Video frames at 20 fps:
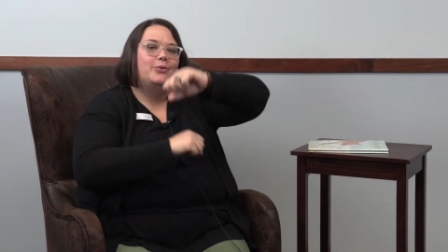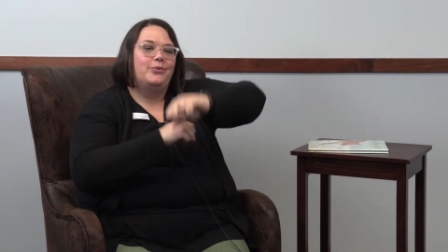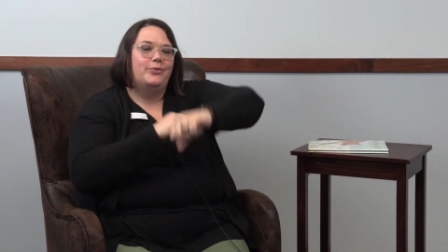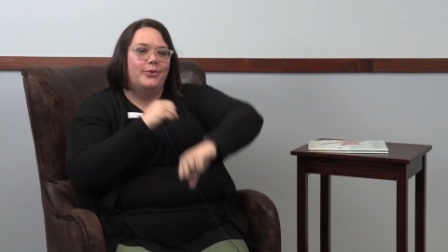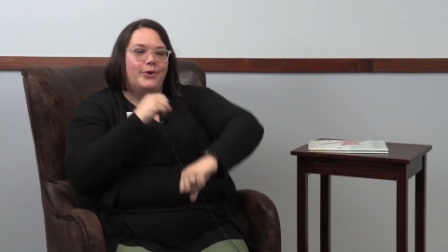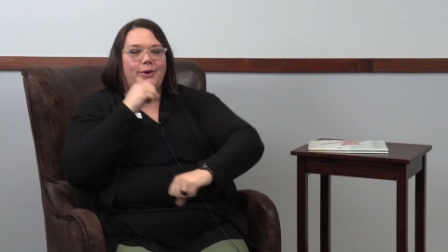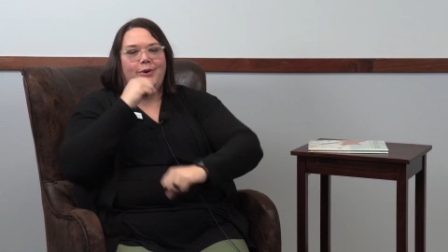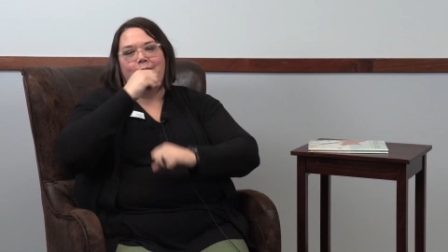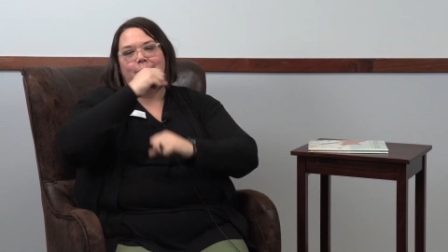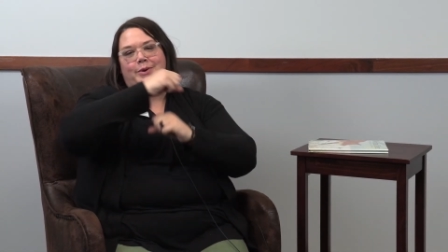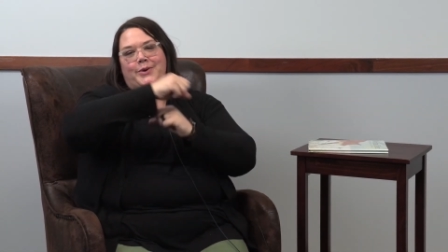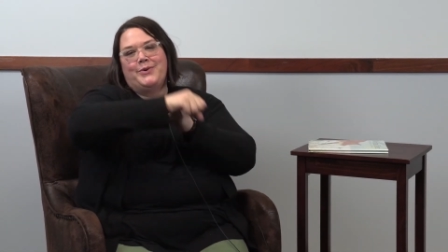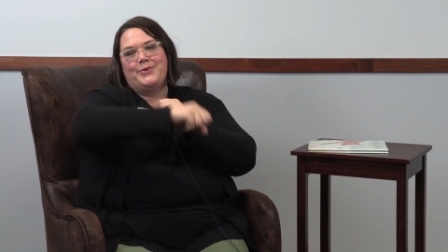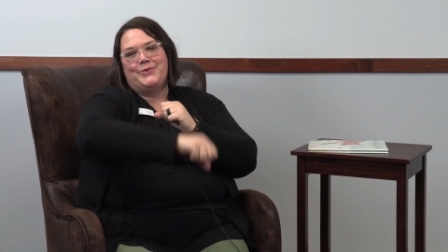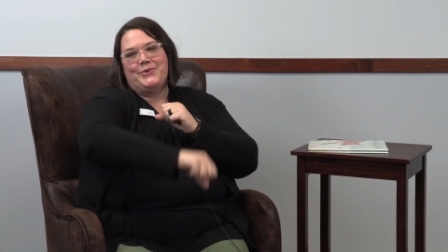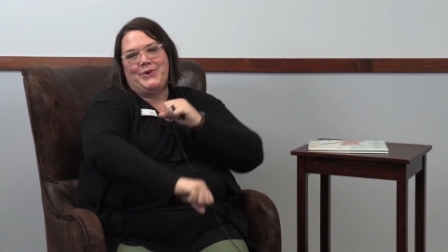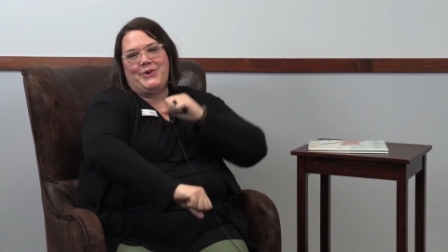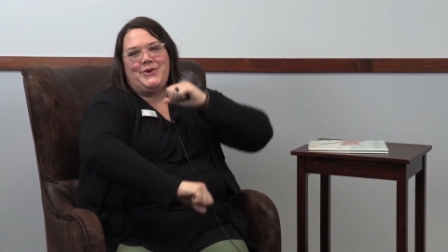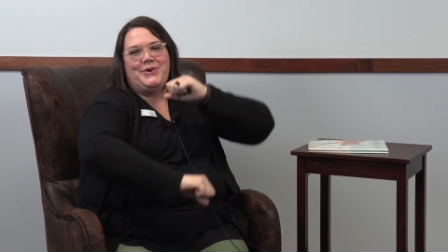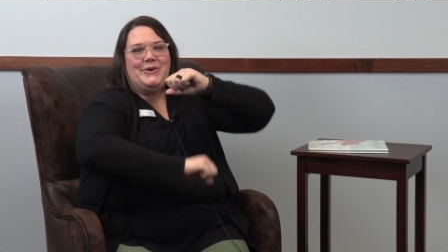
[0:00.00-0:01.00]
Roll,
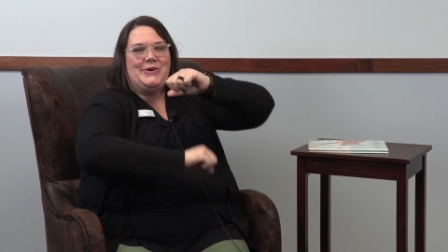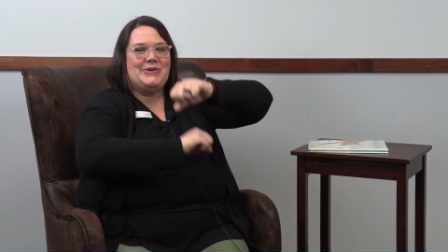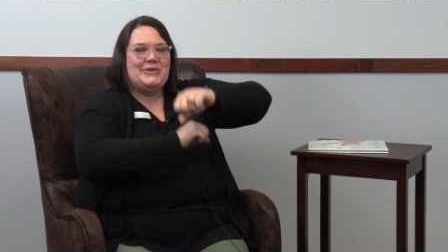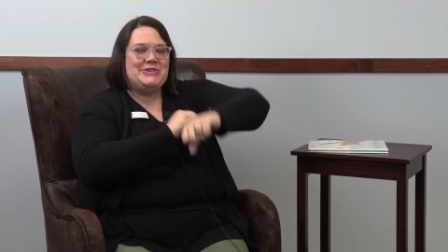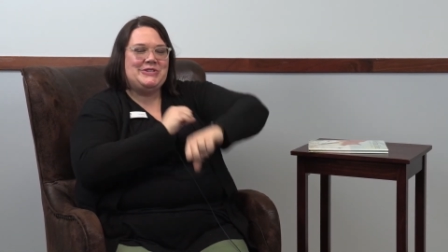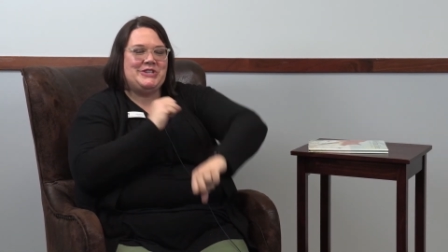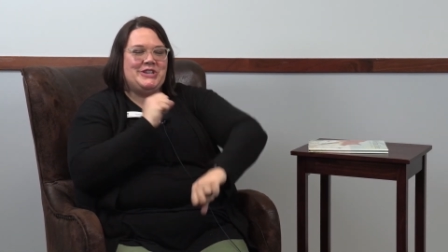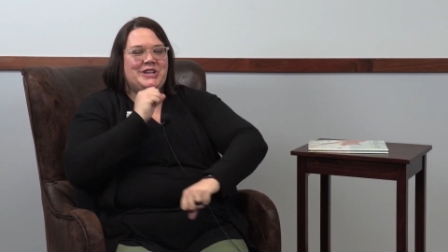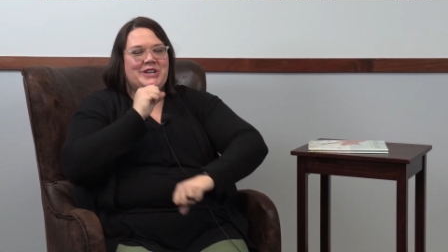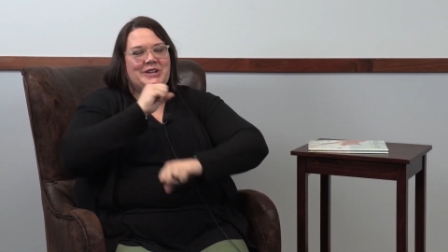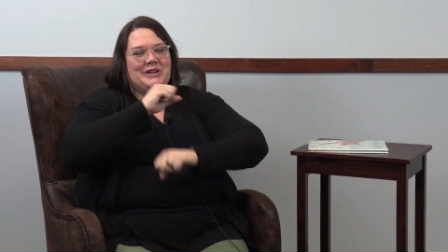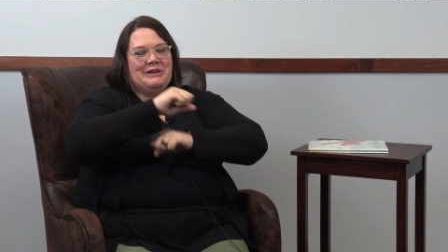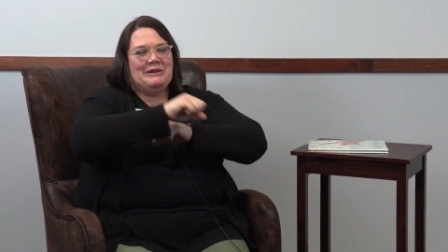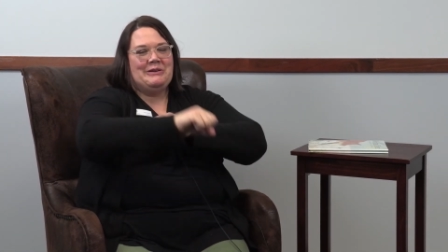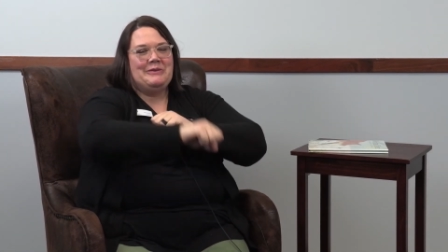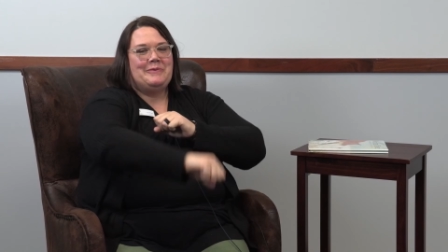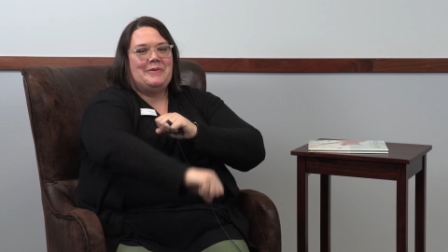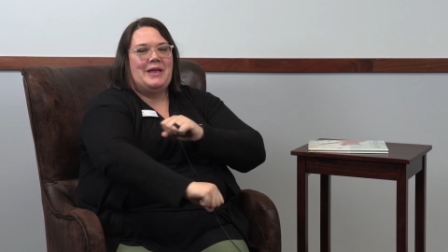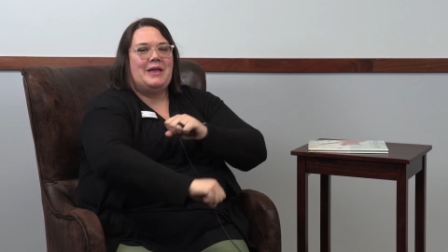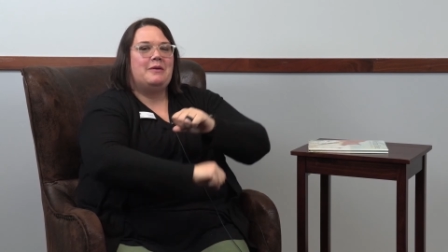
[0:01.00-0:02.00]
roll,
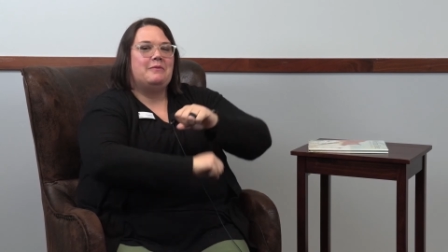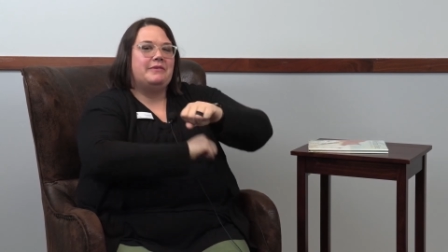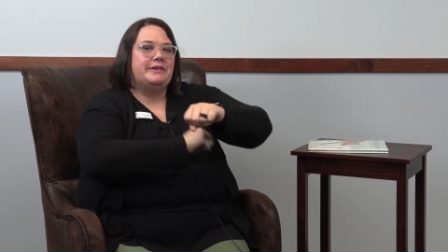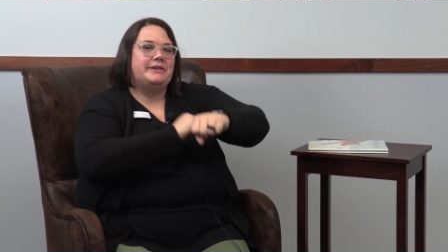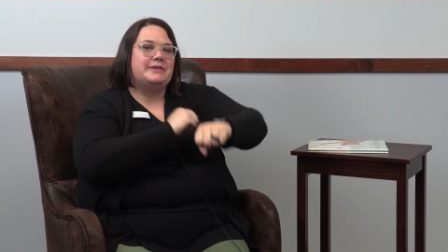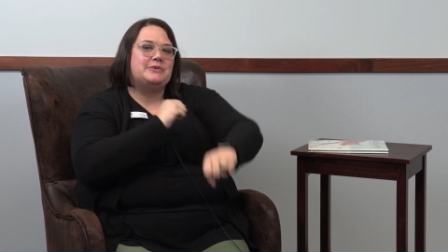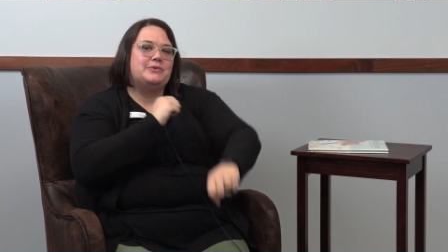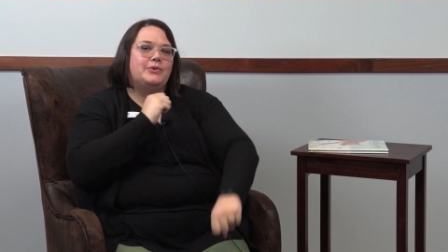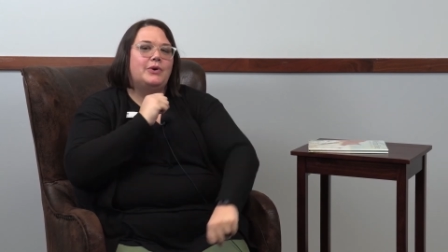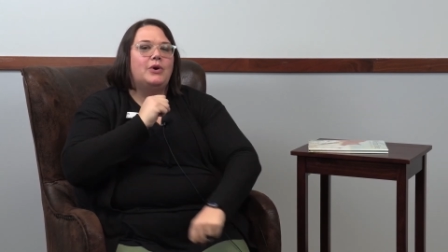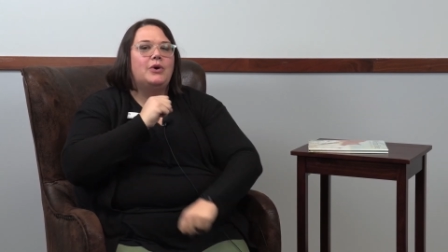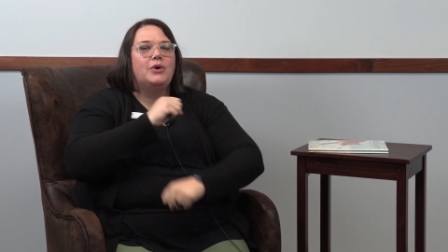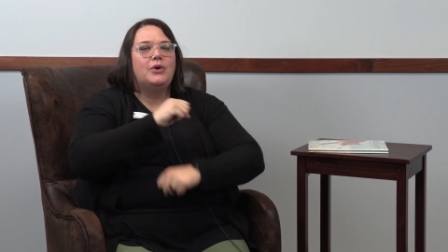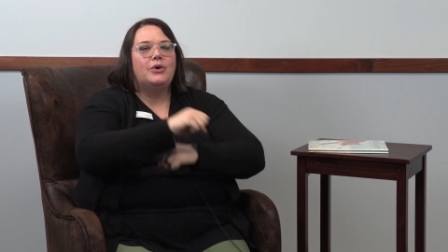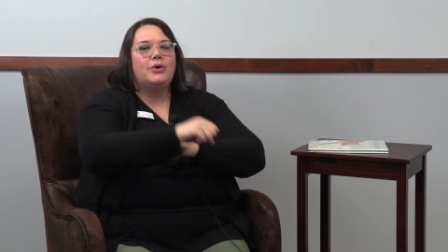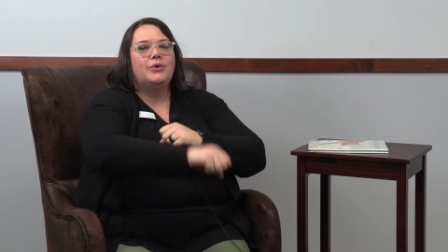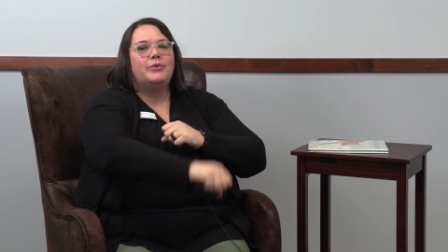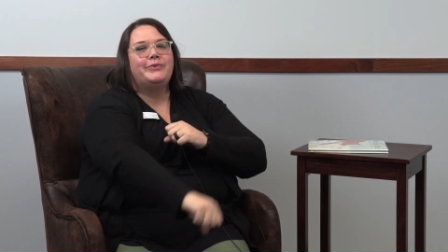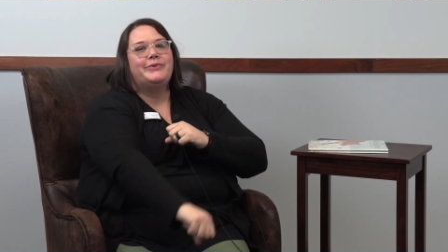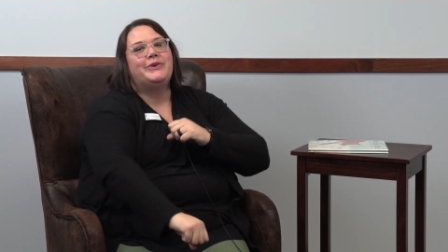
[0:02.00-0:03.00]
sugar babies.
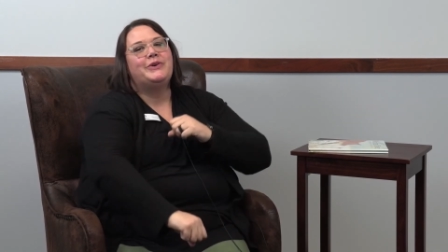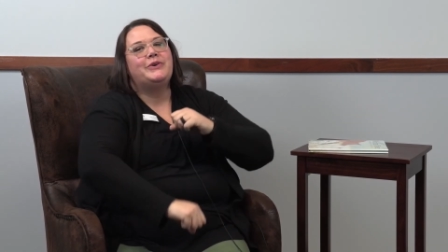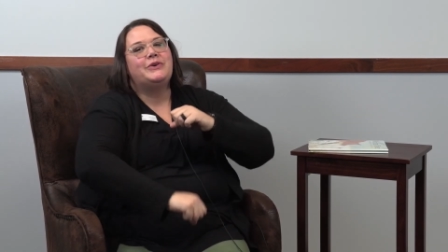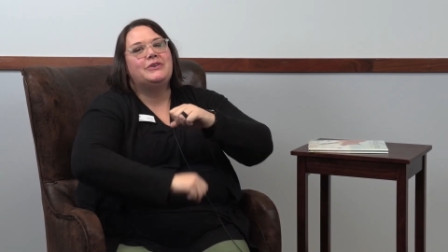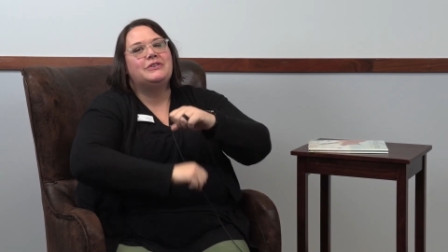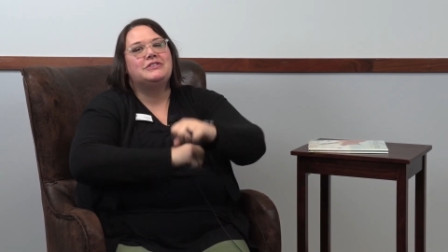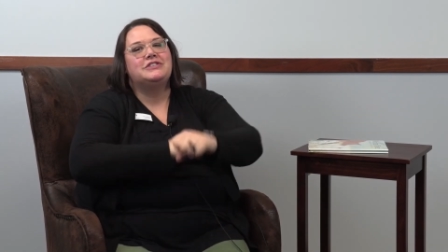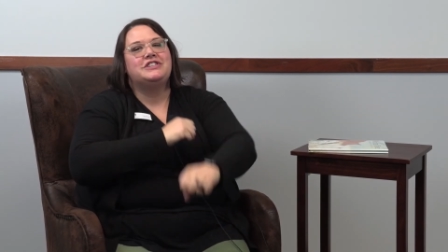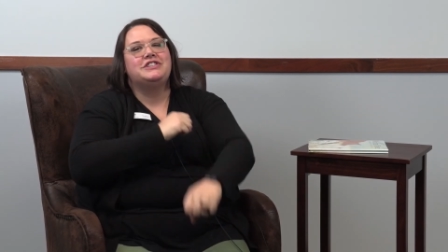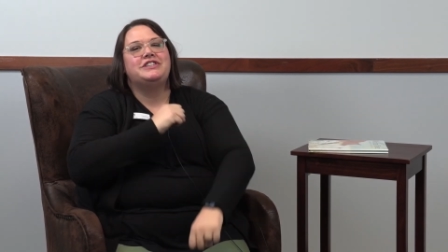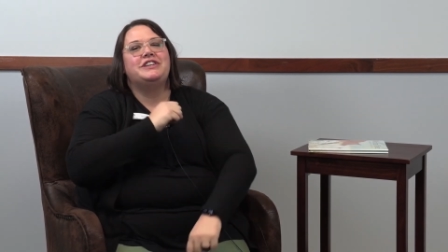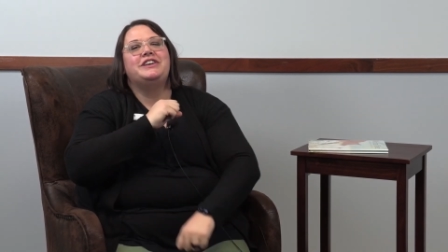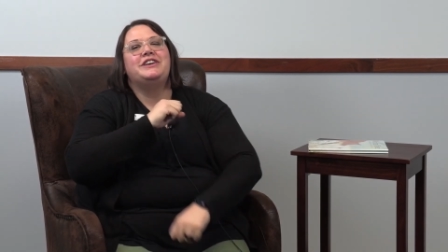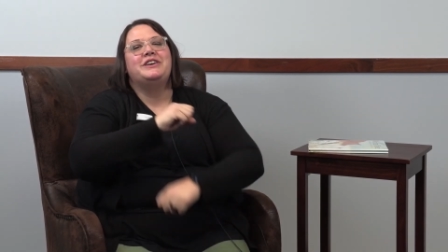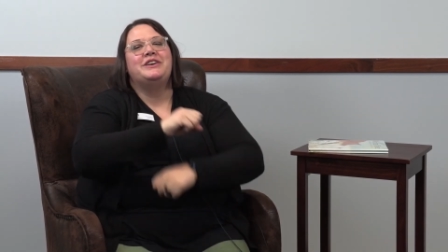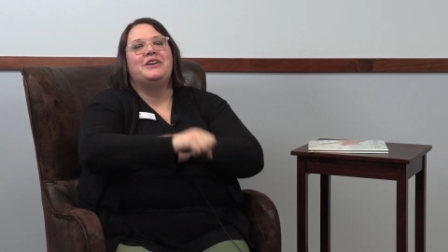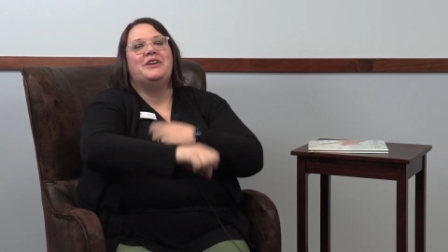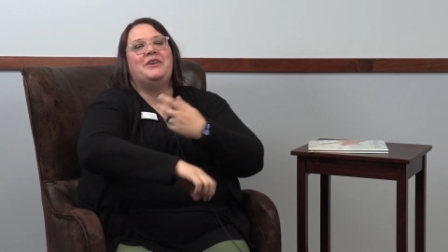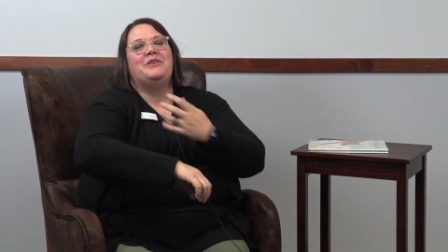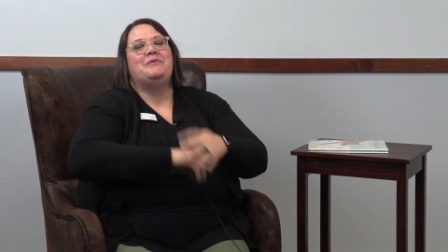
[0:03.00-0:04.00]
Roll, roll,
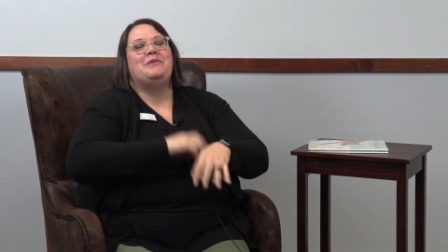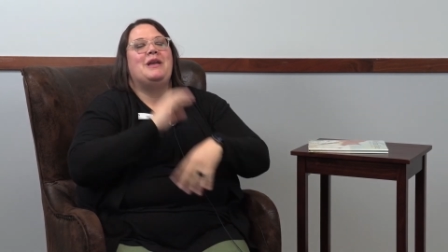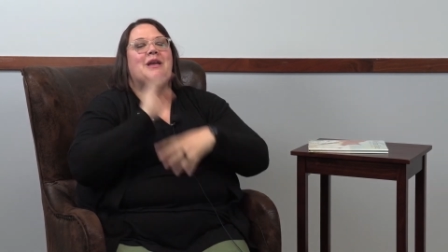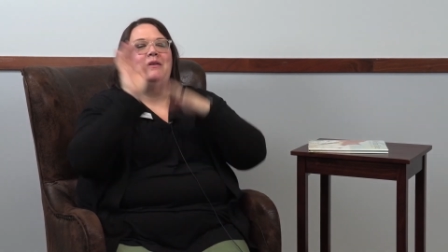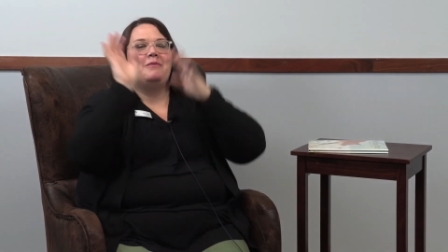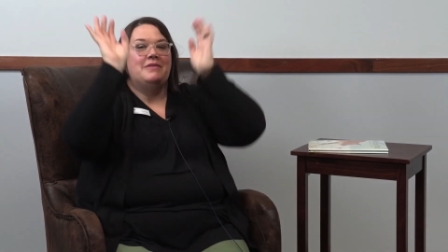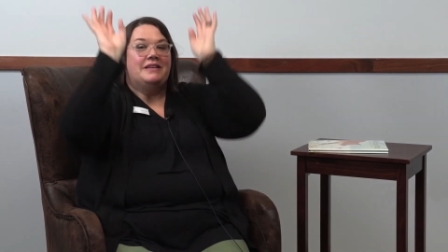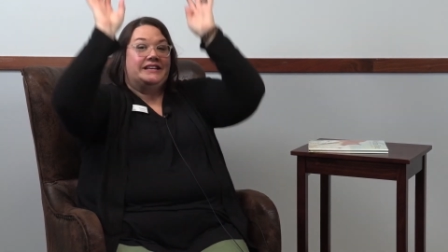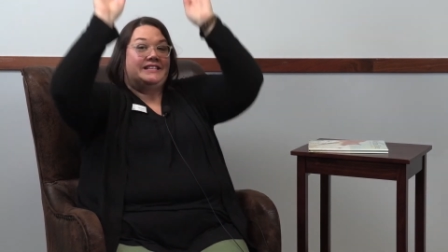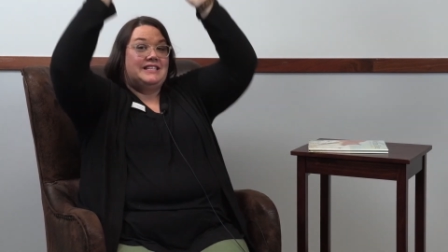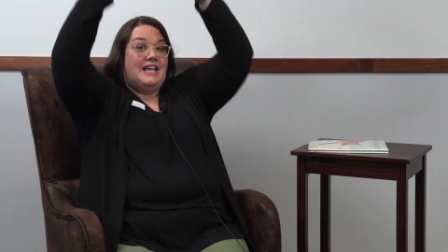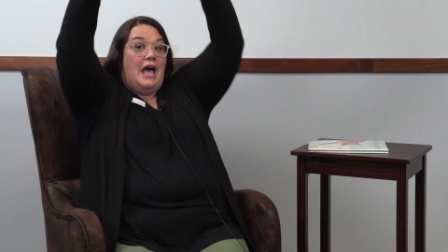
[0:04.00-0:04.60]
sugar babies.